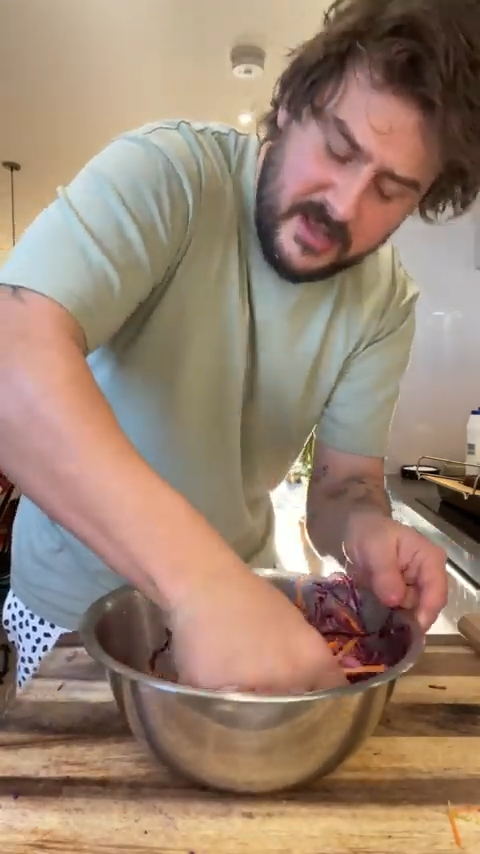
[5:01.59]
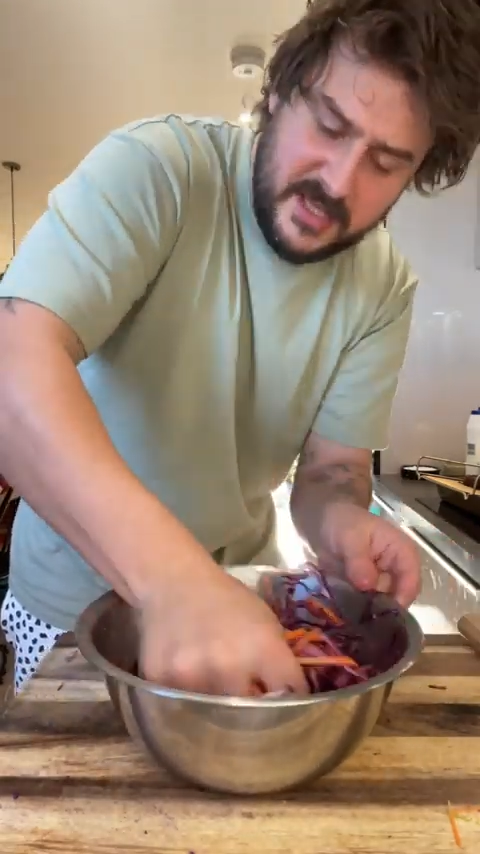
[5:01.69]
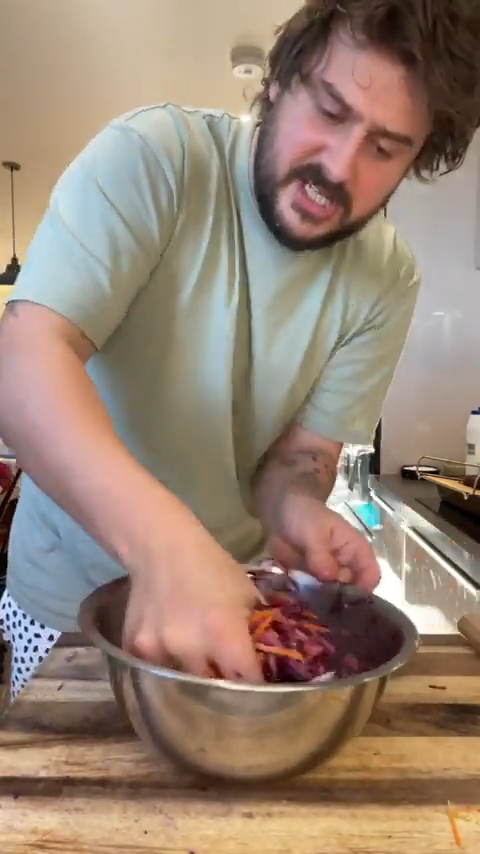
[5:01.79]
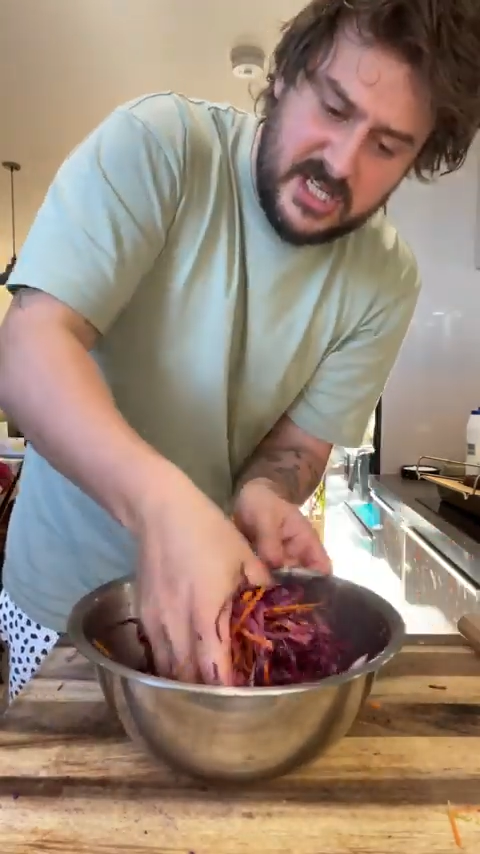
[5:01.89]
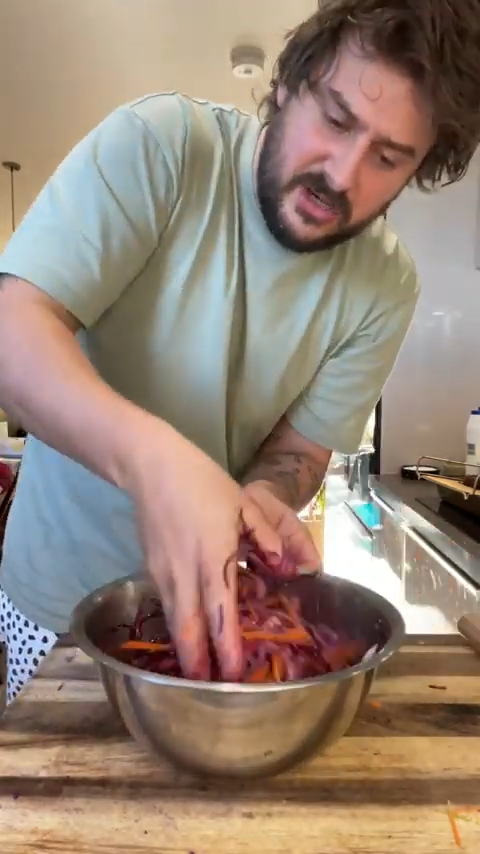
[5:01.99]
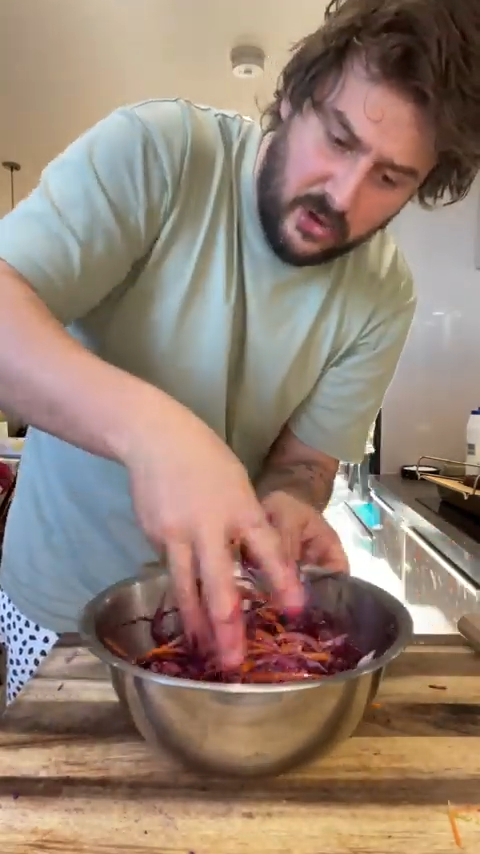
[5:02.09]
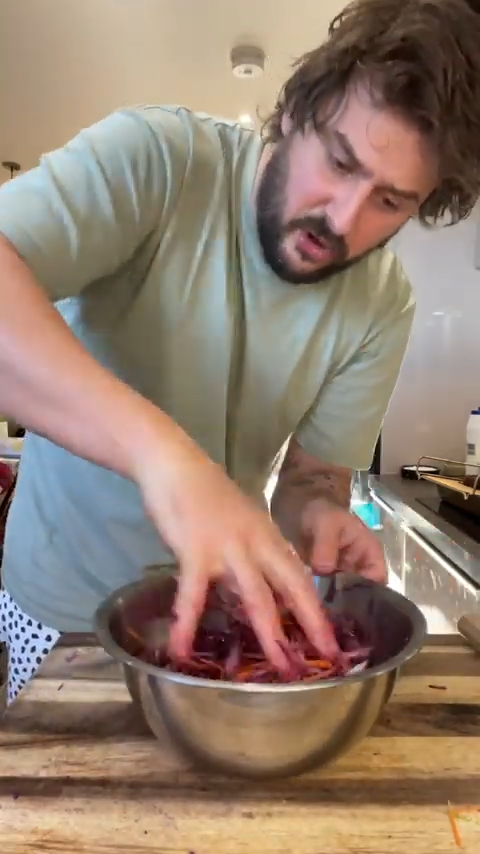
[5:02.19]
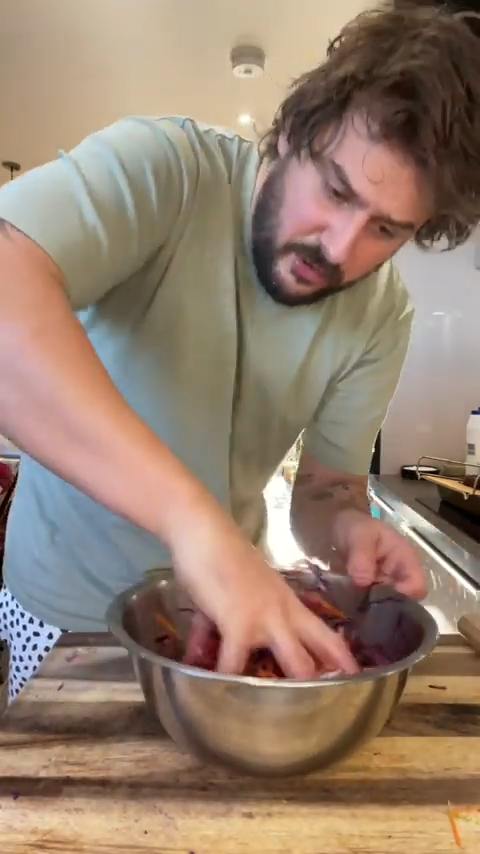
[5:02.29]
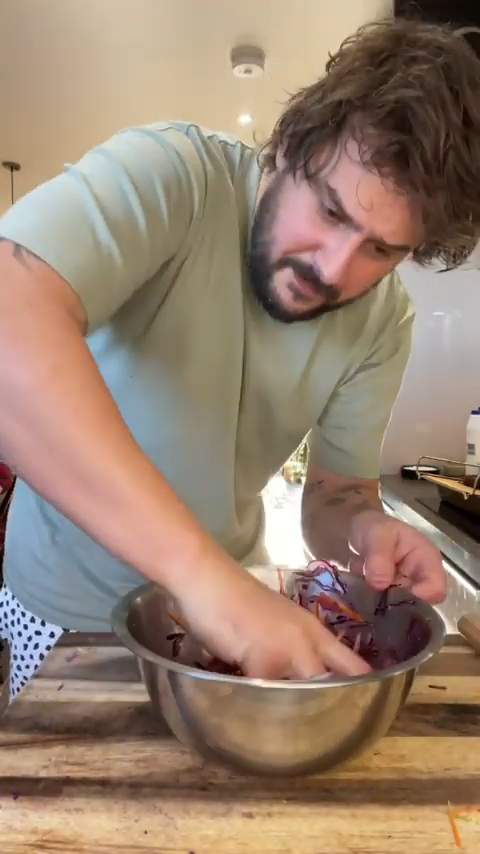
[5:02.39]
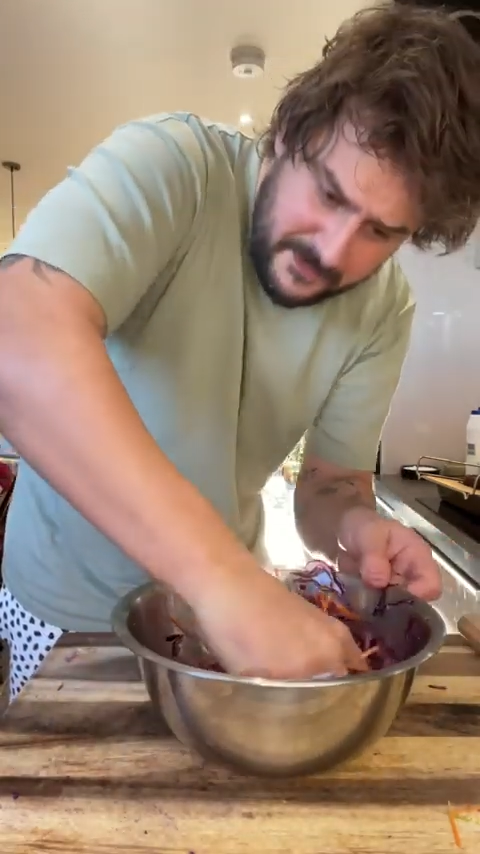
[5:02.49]
The
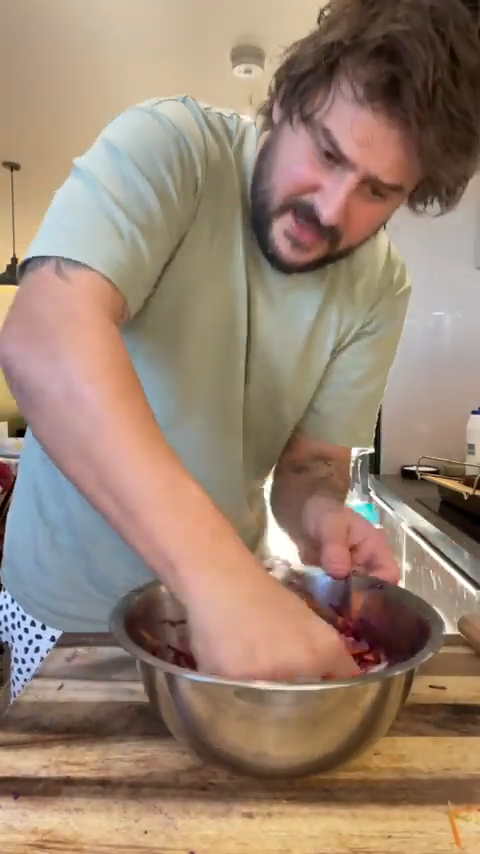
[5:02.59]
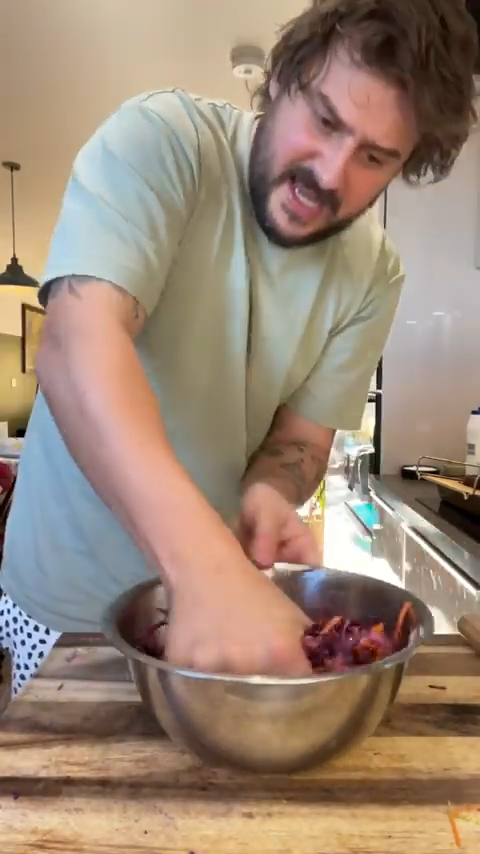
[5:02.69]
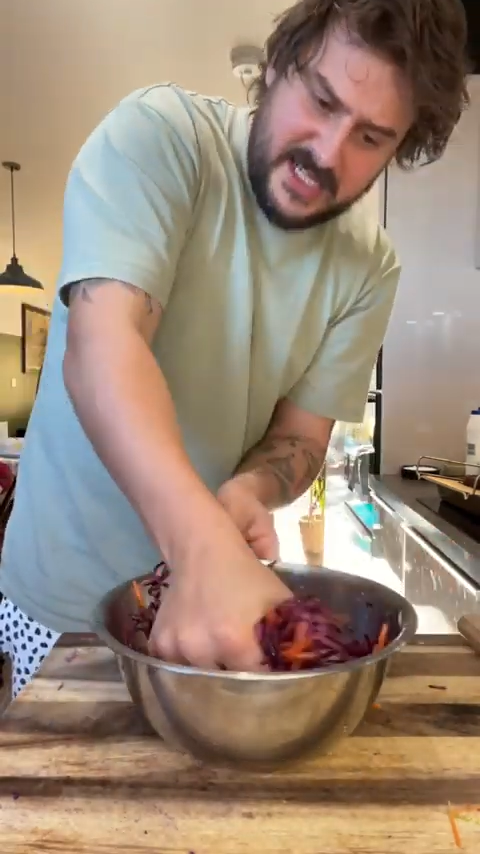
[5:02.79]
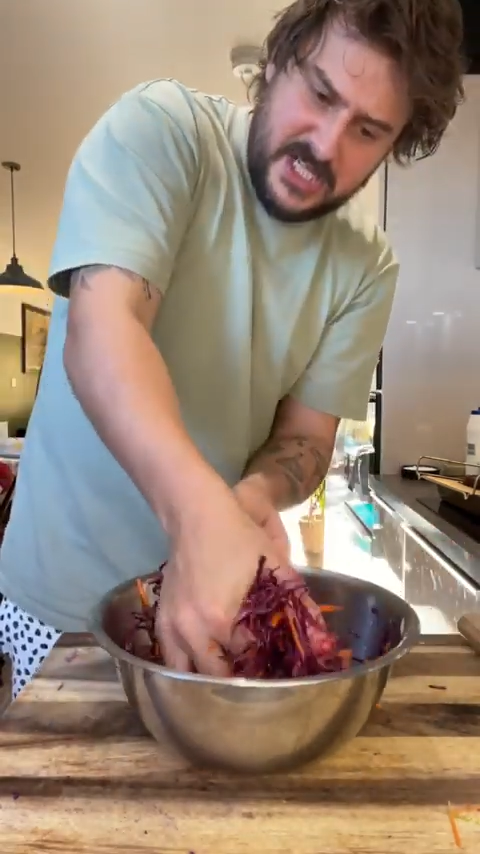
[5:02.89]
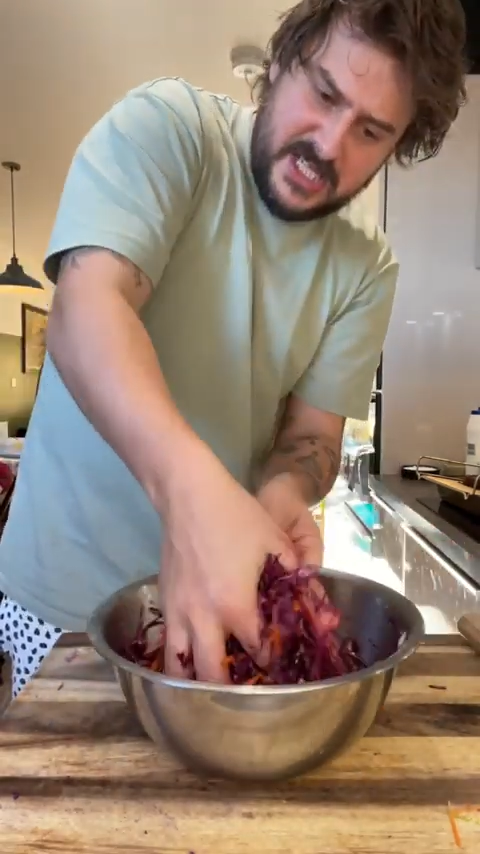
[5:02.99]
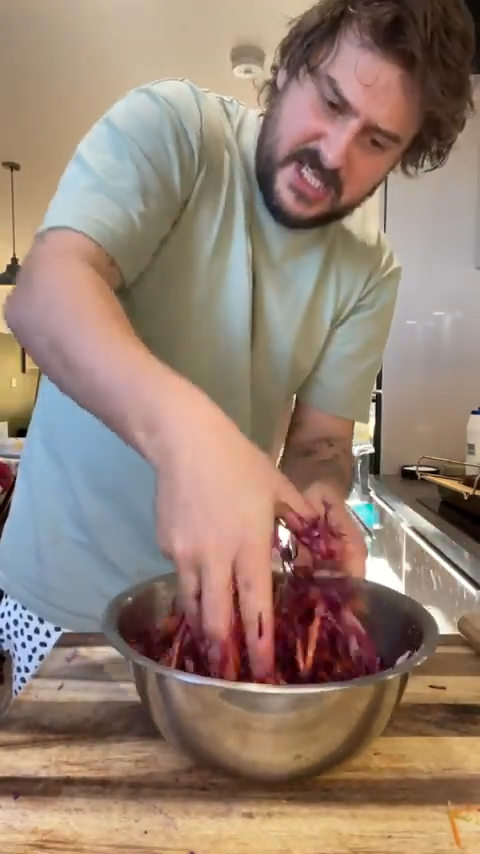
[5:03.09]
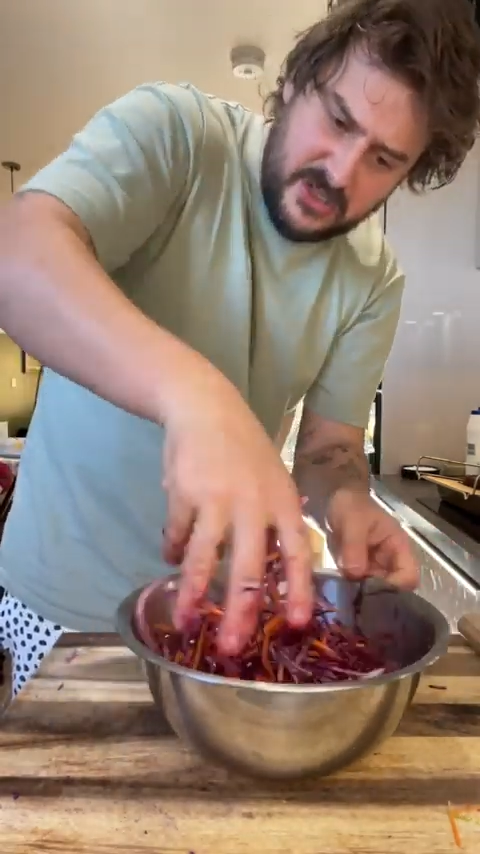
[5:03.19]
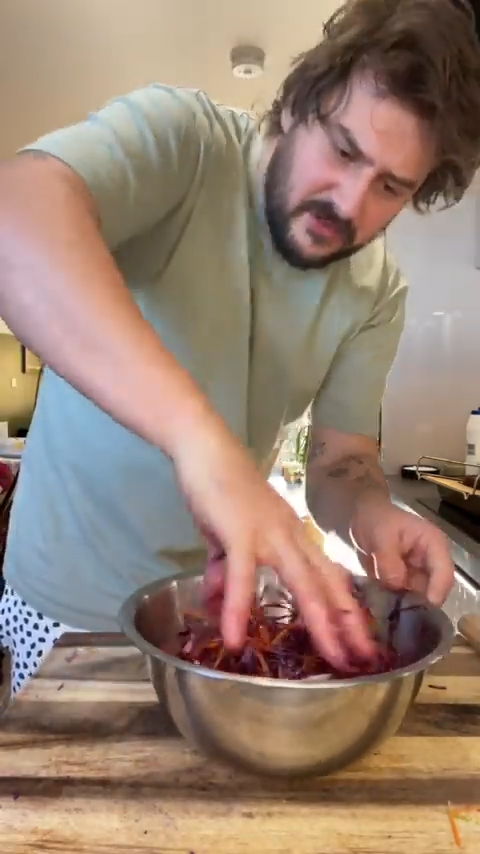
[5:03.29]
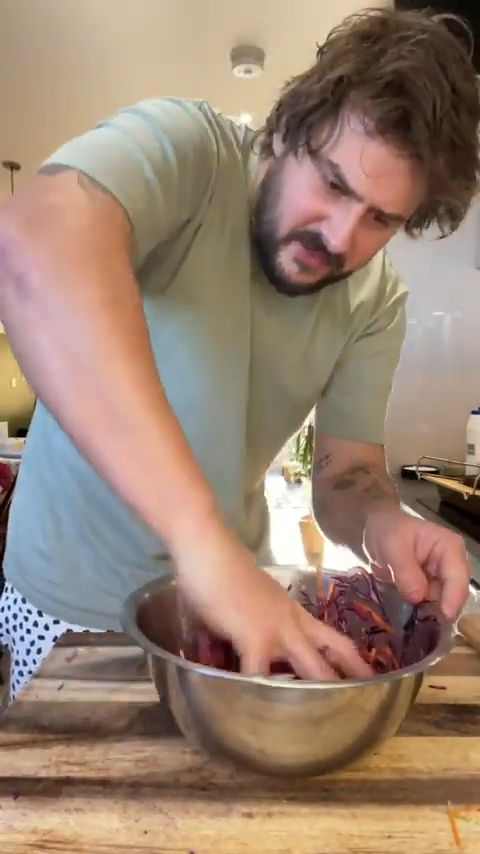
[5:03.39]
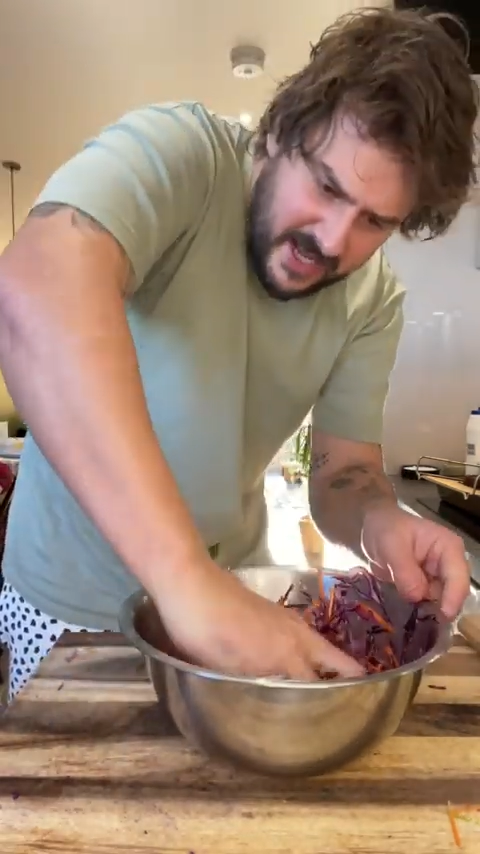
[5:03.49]
slaw is just this
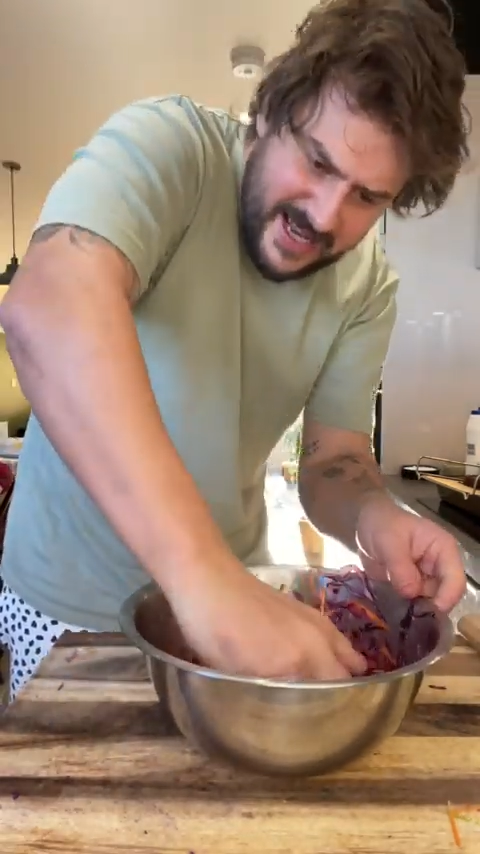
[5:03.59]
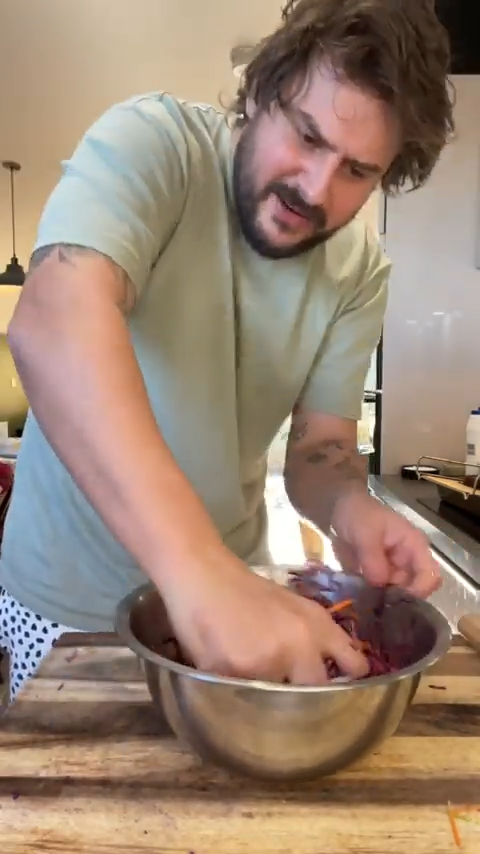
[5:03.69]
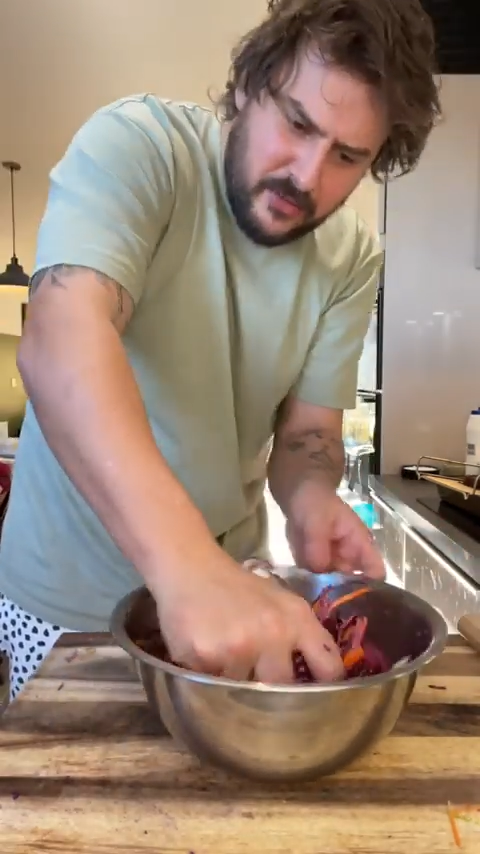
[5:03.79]
sort of like little